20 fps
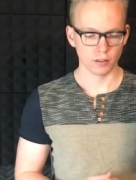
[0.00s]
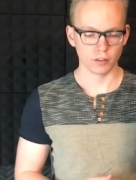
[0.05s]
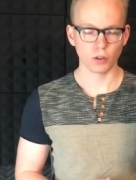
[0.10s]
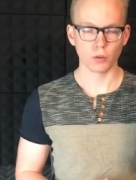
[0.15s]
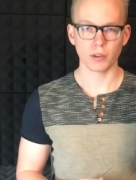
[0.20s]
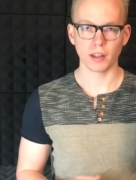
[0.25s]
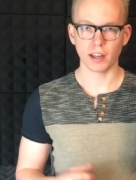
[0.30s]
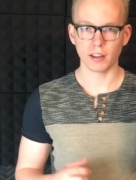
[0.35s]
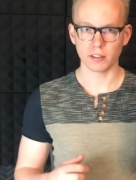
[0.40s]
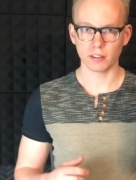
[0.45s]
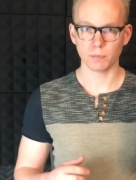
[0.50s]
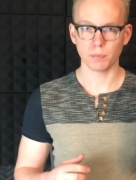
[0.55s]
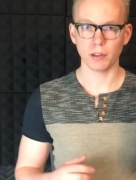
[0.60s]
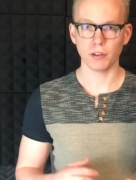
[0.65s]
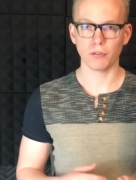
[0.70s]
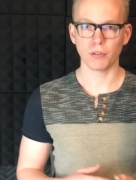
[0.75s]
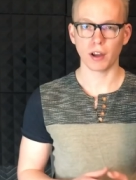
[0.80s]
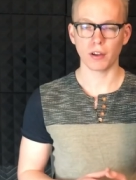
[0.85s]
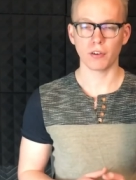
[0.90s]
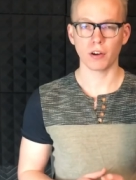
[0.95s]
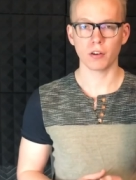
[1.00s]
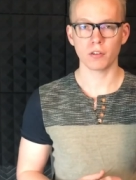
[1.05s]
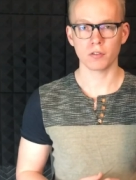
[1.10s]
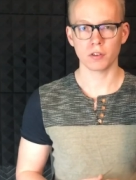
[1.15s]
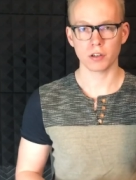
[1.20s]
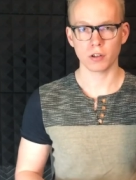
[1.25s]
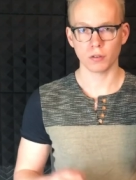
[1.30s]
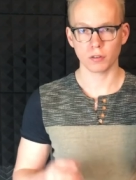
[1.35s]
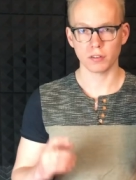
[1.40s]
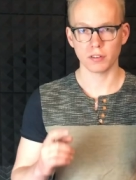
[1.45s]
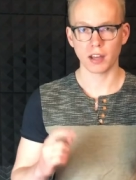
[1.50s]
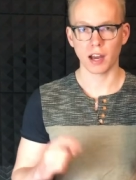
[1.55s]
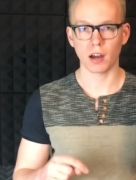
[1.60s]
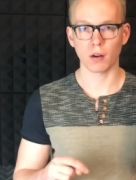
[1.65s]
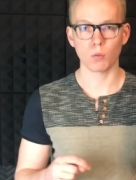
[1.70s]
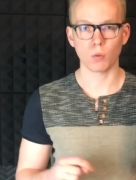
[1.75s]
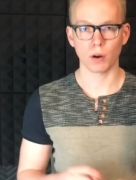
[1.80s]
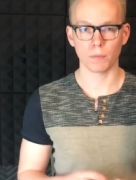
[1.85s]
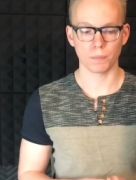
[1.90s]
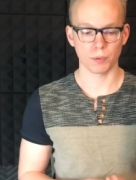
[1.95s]
So when the S and P five hundred goes
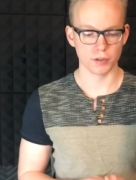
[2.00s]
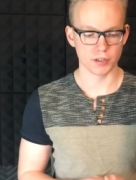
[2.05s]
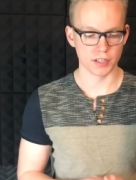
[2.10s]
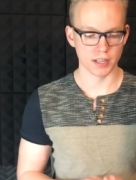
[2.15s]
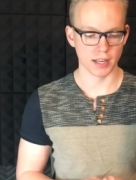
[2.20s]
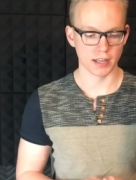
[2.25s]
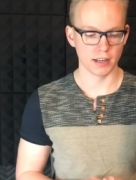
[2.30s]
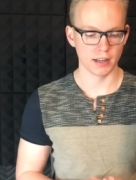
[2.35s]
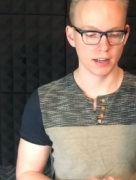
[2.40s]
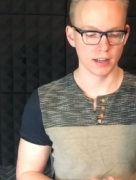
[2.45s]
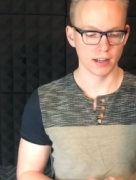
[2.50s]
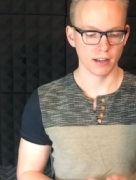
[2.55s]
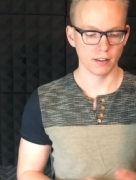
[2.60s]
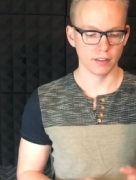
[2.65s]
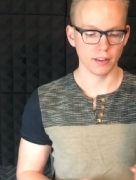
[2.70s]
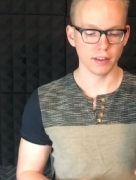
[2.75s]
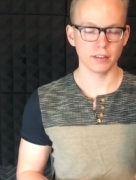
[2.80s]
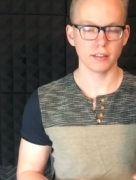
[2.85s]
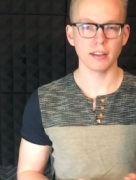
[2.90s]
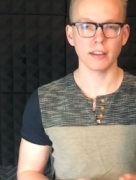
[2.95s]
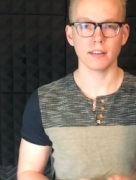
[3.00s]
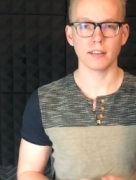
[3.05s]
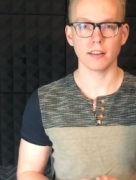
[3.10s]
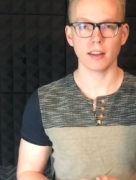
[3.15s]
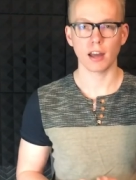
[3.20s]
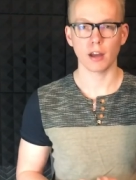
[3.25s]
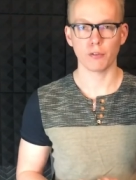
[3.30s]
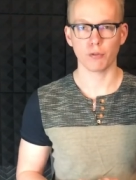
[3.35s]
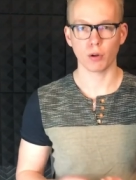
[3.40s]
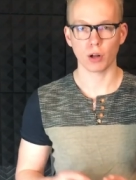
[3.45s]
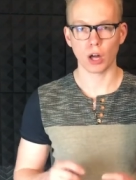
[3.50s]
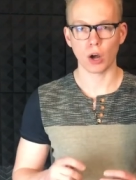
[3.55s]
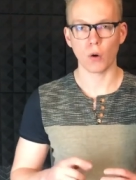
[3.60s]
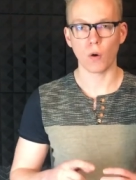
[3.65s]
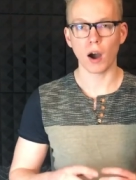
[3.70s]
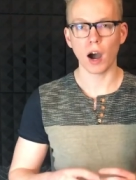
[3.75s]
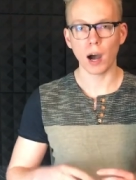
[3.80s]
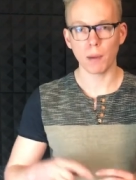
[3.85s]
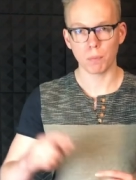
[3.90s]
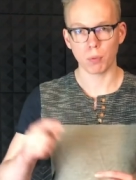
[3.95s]
down one percent, this E T F will go
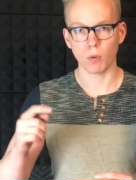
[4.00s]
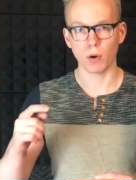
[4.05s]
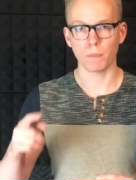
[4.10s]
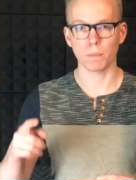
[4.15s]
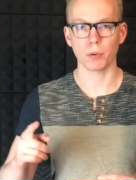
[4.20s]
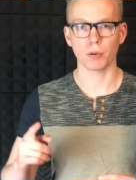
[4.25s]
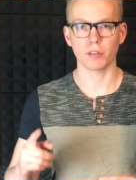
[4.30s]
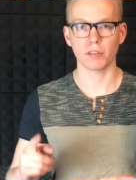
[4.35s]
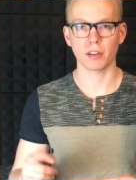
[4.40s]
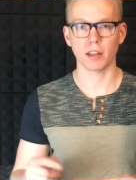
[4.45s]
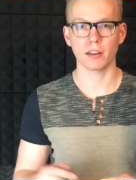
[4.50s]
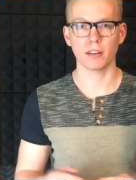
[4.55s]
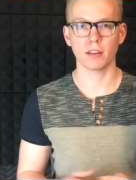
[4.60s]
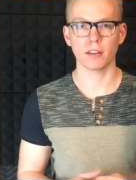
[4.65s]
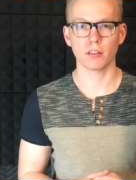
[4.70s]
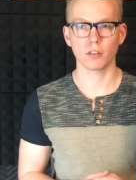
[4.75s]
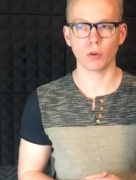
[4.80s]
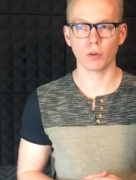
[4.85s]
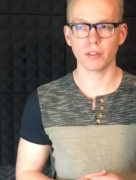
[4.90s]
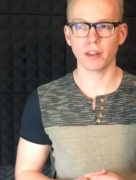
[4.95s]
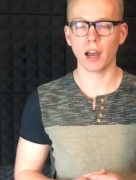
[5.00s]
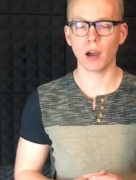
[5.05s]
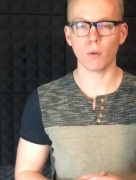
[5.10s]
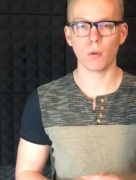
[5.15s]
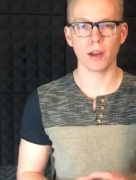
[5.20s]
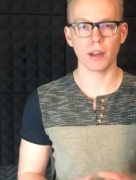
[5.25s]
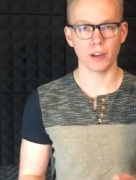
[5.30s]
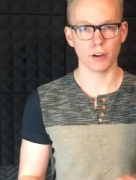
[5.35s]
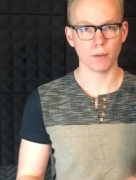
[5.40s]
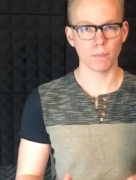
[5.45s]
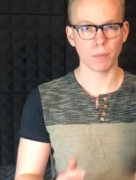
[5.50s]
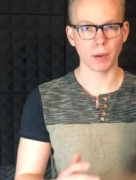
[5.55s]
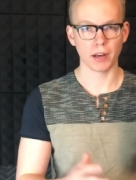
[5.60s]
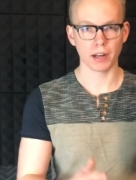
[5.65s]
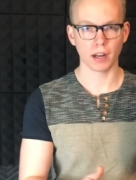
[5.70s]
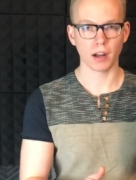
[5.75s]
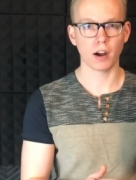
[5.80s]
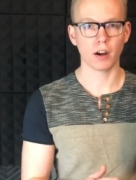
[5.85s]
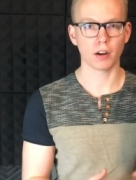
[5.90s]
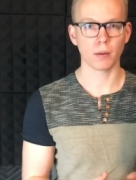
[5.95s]
up one percent. So in that way, you're
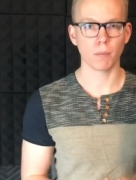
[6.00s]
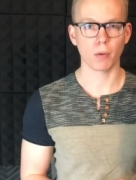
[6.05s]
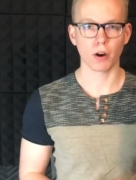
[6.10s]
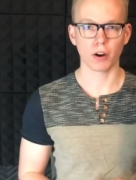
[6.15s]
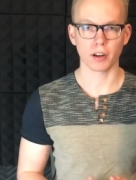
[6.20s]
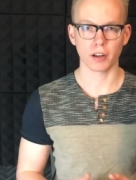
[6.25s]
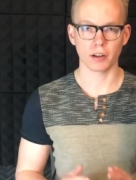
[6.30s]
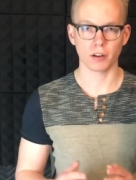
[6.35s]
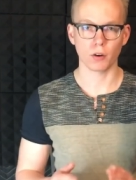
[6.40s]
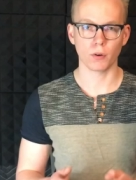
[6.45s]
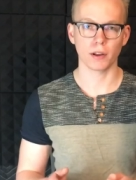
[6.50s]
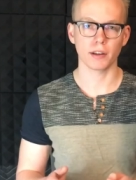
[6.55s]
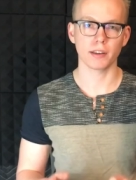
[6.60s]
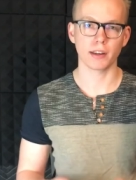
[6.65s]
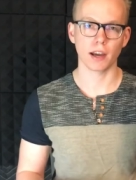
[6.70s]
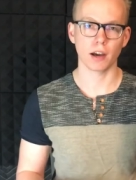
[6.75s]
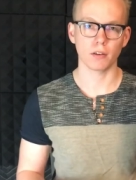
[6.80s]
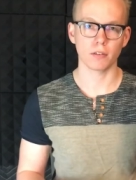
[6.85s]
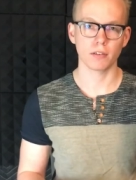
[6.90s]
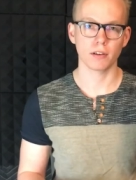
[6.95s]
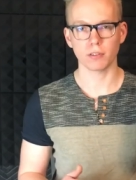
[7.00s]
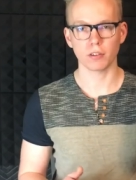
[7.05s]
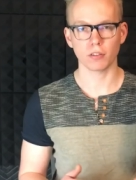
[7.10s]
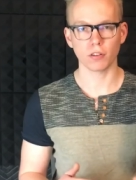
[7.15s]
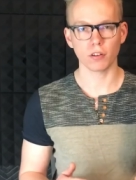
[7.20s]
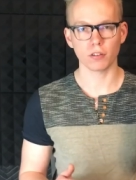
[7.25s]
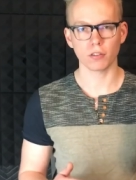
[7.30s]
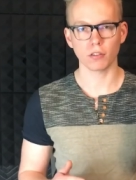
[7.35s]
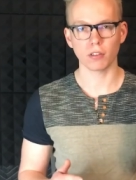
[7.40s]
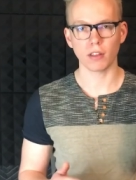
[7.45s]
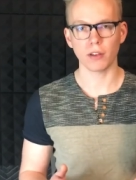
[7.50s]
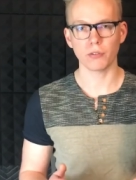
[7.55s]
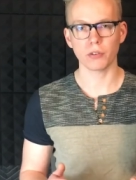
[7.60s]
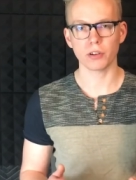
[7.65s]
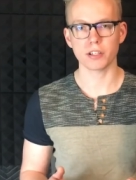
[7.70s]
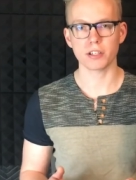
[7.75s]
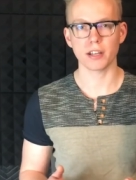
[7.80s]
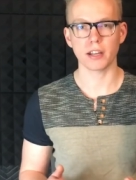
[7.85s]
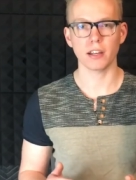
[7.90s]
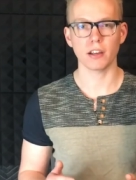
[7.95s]
betting on a market going down. There's also
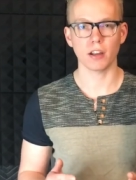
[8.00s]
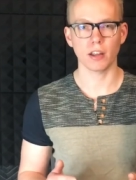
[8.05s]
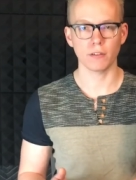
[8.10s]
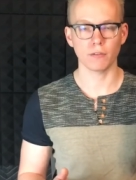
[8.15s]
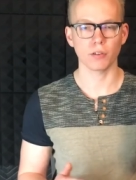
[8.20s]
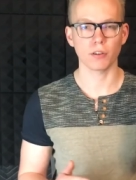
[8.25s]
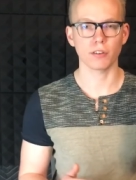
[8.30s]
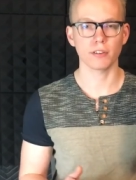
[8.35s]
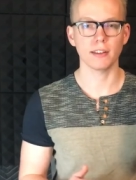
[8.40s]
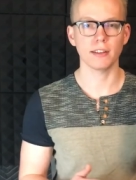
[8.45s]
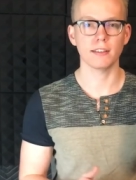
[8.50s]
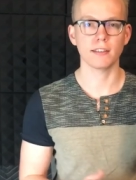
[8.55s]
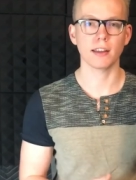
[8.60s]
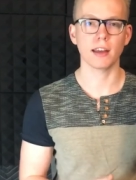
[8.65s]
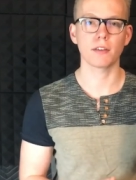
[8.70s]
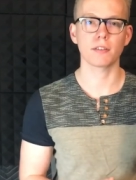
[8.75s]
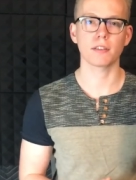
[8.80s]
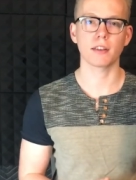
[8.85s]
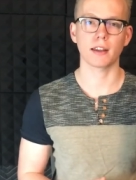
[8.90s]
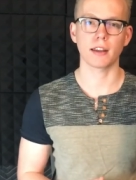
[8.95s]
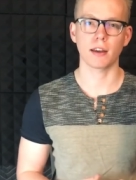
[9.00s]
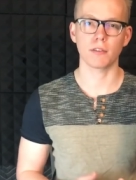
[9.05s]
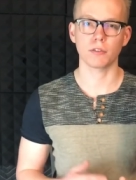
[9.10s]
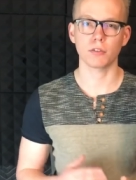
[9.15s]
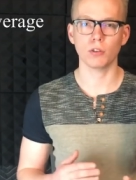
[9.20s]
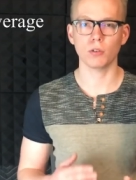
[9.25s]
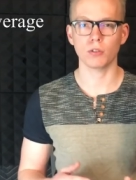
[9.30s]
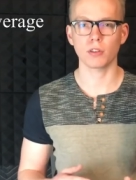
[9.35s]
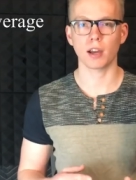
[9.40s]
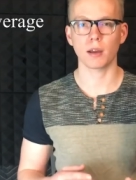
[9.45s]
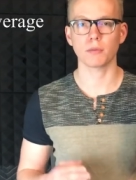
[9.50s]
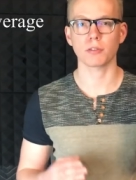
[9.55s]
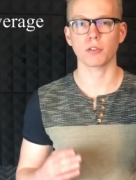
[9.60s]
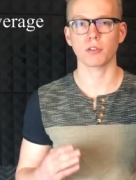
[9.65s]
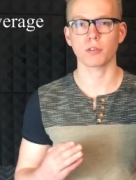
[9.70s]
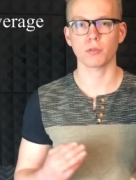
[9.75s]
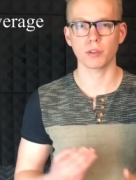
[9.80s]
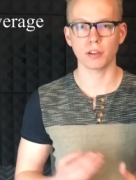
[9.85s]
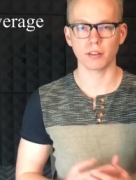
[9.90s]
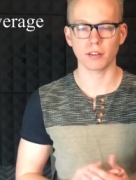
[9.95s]
leveraged inverse E T Fs that have two times or
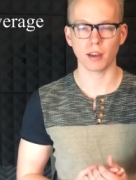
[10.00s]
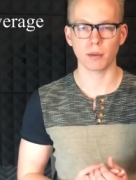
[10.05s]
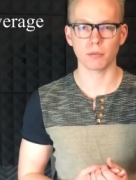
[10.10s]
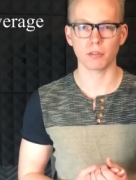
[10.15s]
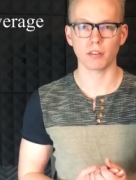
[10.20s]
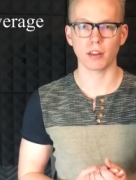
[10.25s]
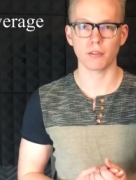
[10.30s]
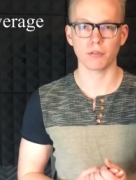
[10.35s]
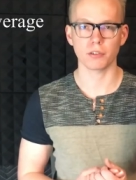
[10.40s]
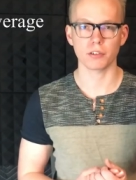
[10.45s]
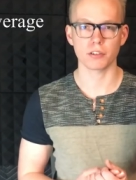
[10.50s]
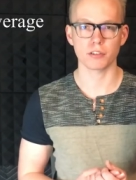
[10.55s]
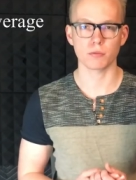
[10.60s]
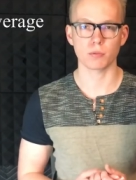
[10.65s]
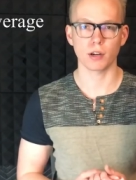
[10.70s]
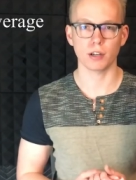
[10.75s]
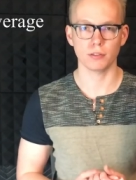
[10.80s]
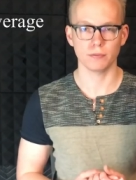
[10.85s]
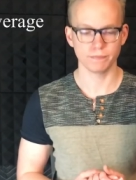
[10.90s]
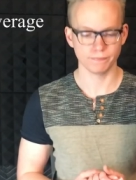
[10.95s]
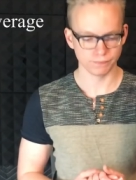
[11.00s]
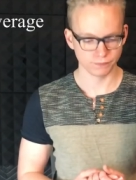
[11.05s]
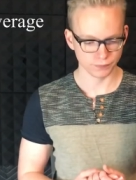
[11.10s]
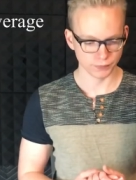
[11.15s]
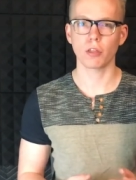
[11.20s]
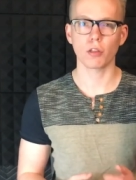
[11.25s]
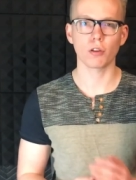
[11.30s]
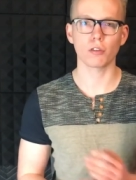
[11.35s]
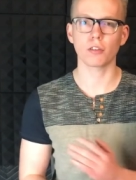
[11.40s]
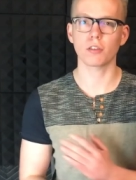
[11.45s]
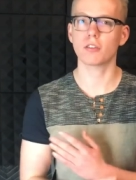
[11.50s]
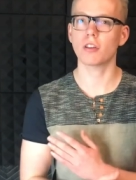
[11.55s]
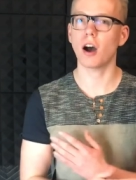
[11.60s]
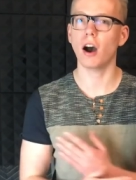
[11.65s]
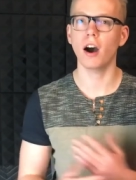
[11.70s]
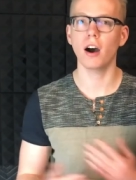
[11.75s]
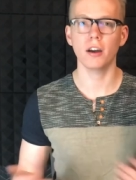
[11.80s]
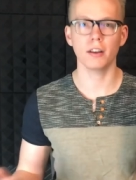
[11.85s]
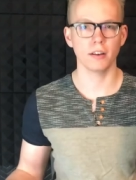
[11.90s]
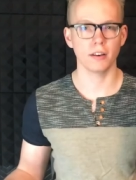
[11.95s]
three times leverage as well. There's a
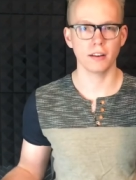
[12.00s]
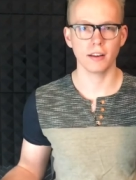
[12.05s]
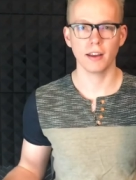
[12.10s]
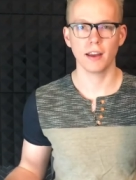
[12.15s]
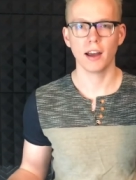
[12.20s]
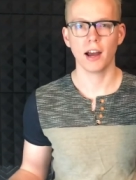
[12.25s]
ton